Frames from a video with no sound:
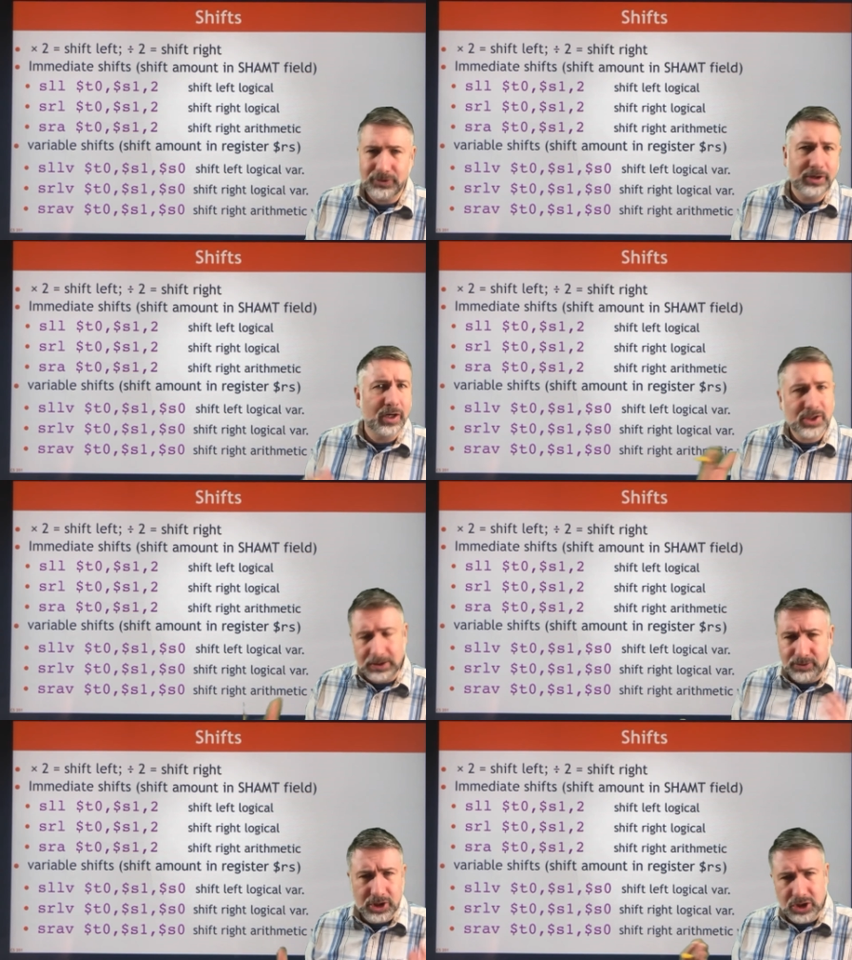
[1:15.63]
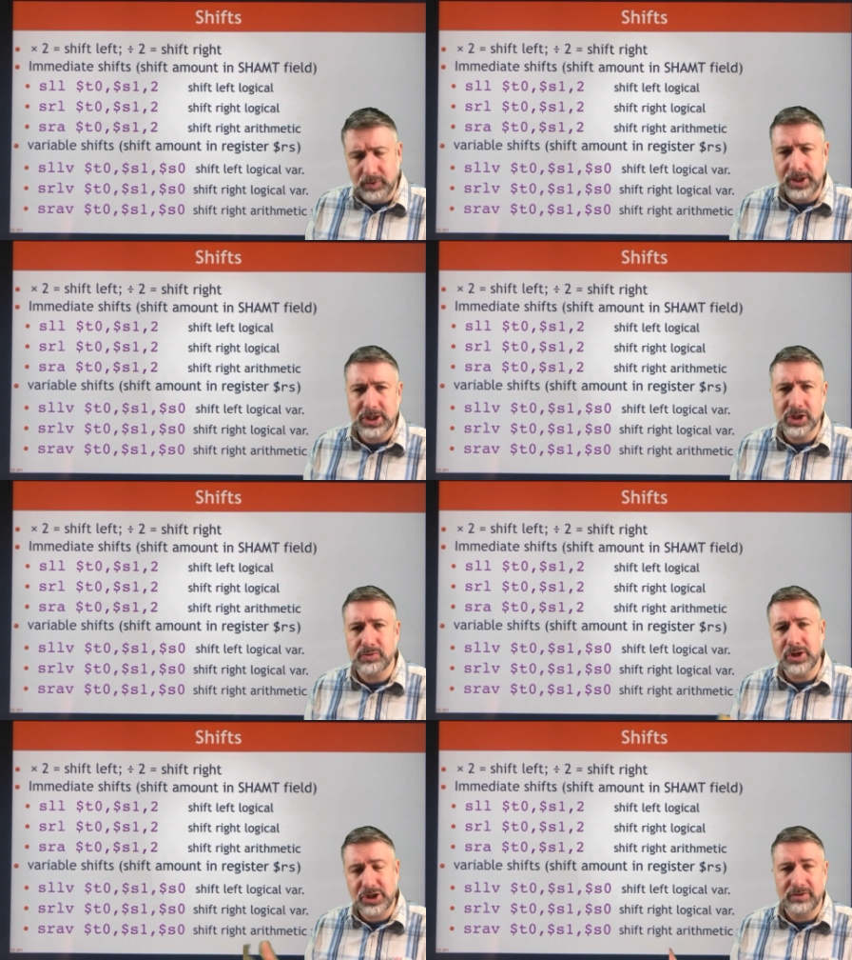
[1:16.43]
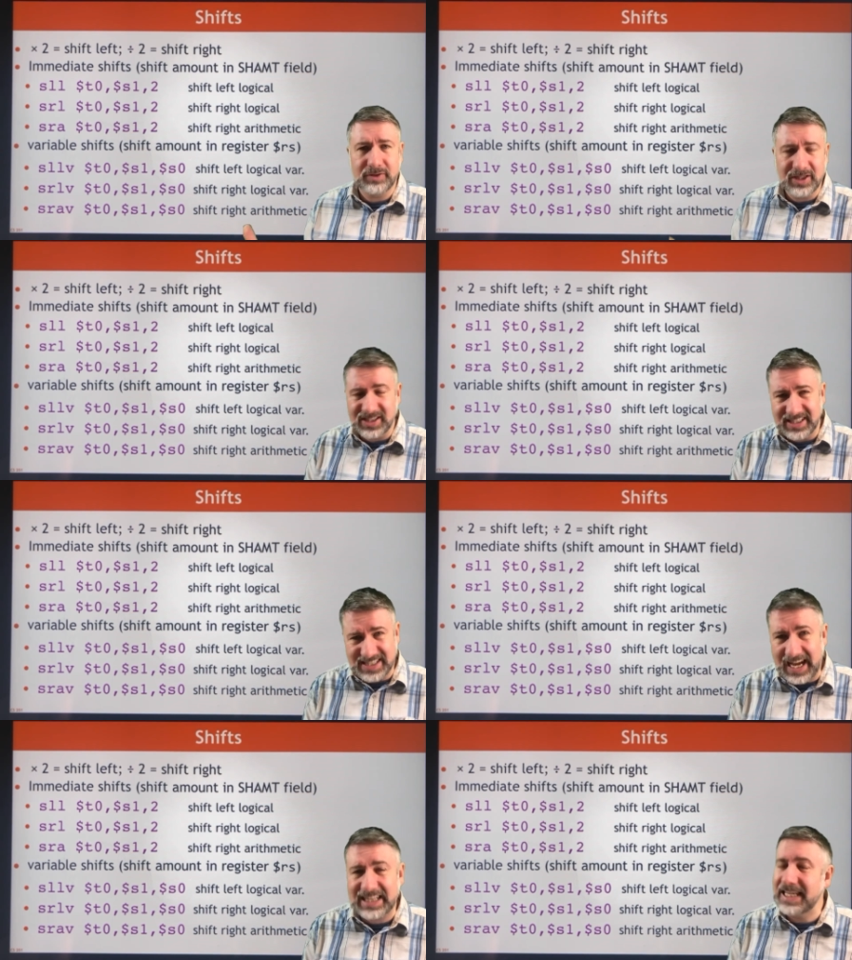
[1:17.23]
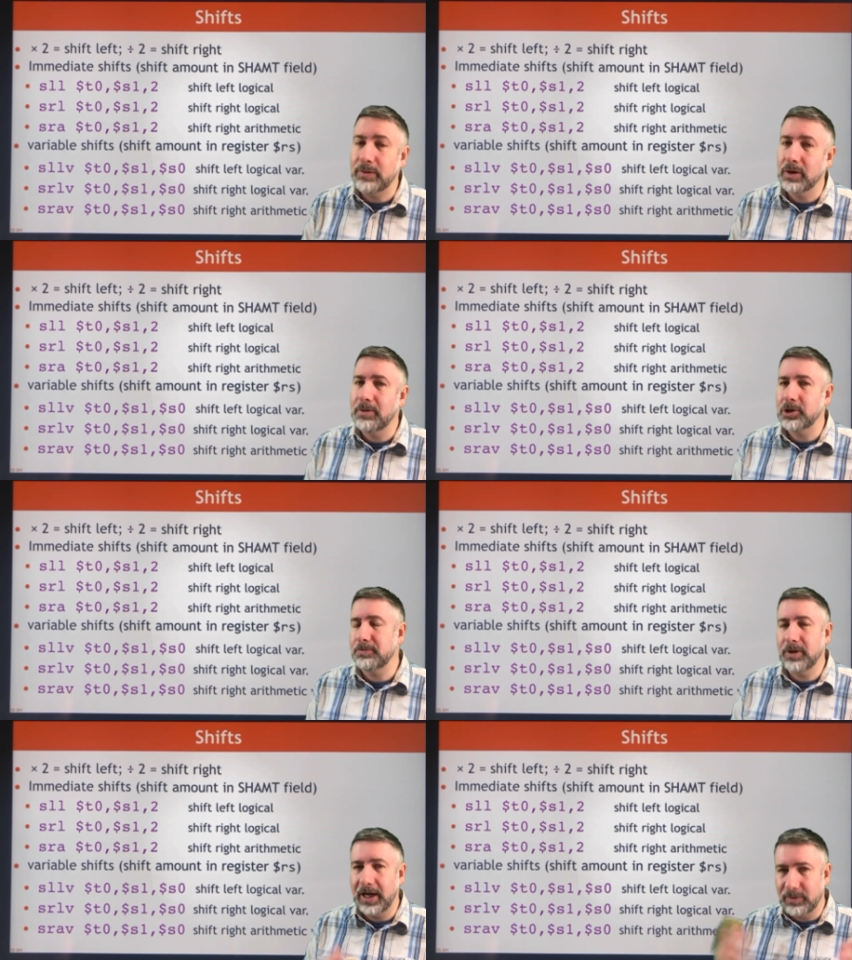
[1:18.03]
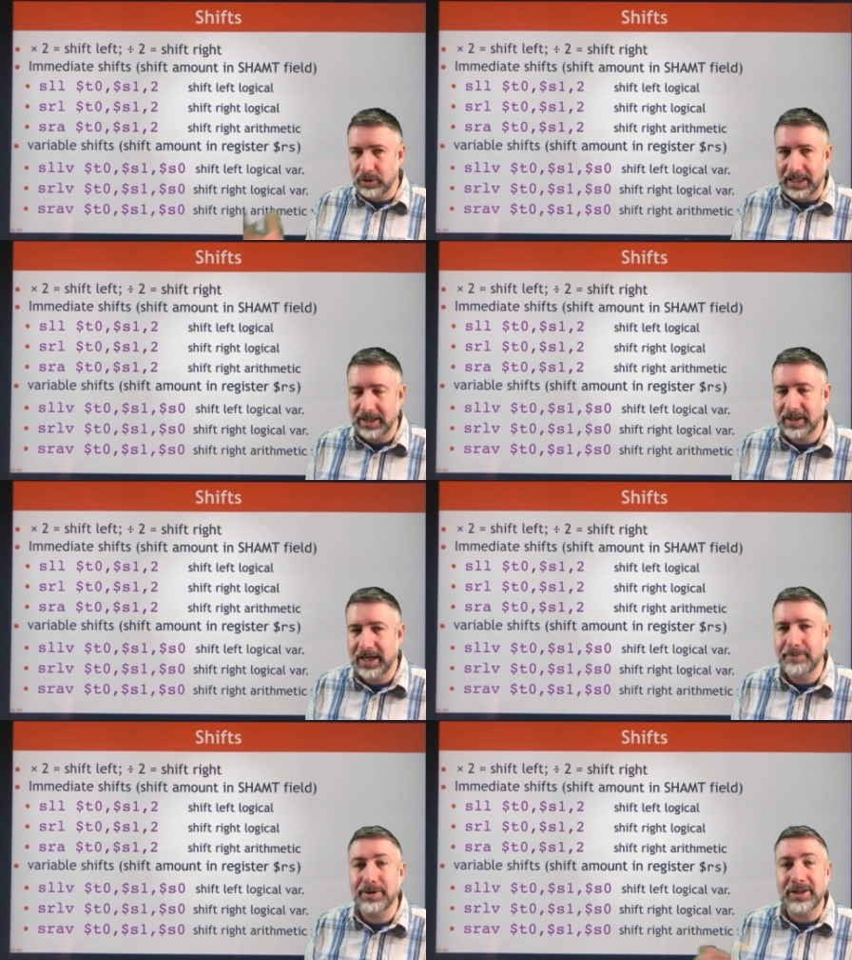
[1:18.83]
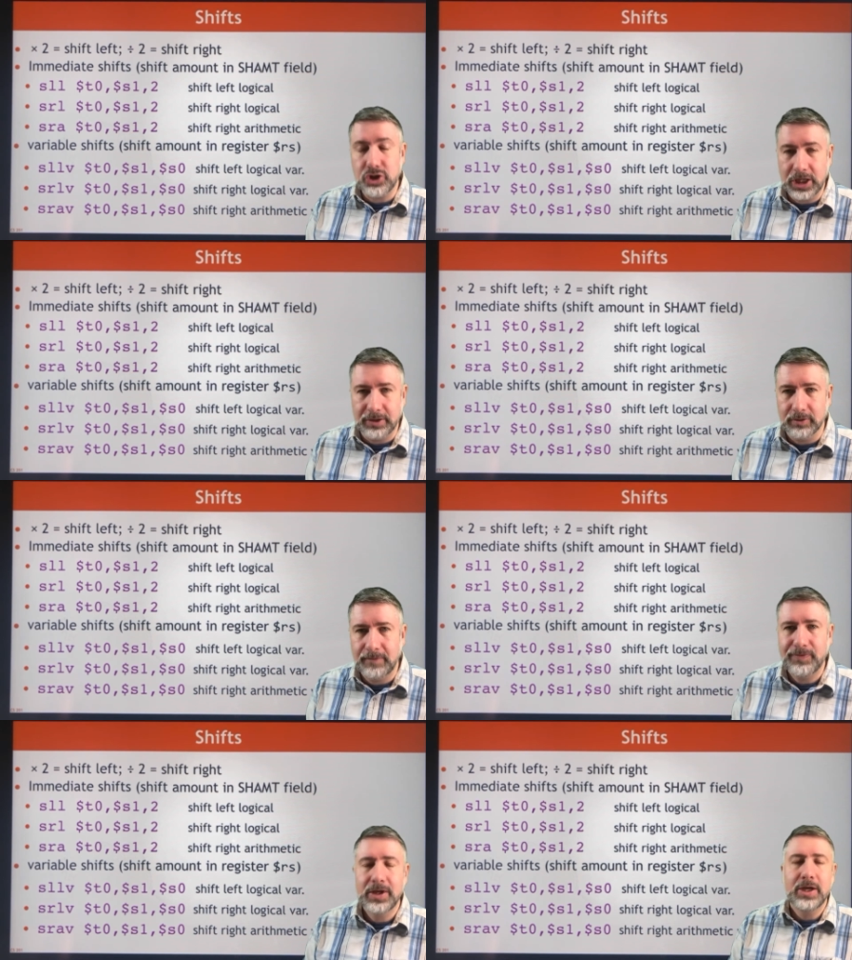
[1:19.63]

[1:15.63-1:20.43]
There are some situations where a shift doesn't exactly equal multiply, and we'll get into that, but in general,